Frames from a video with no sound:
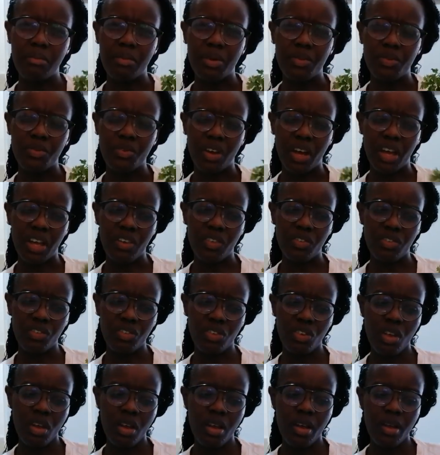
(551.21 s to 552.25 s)
or 5.
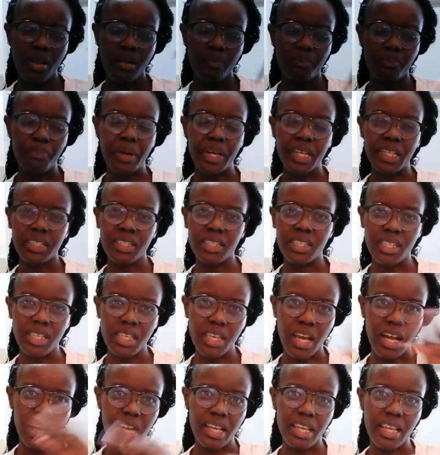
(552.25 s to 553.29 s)
But
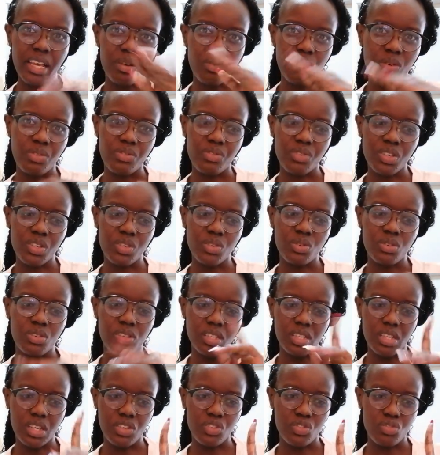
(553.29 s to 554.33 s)
nikiangalia kwa video
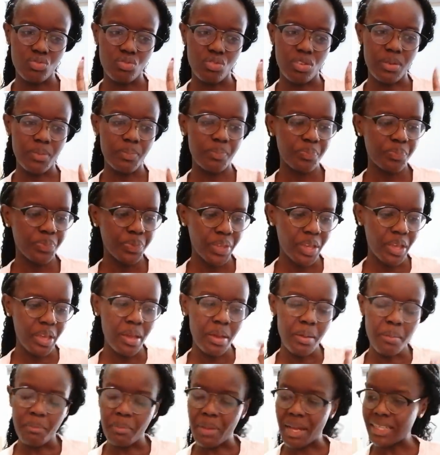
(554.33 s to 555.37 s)
nitajua.
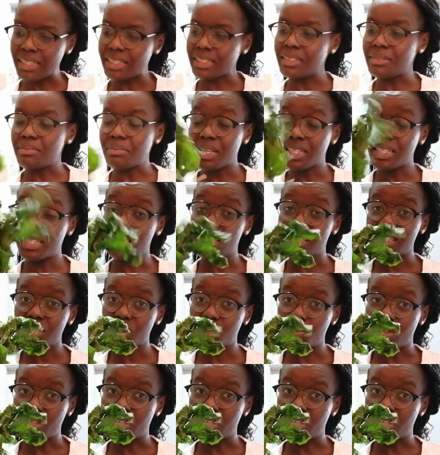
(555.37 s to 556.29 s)
But imagine this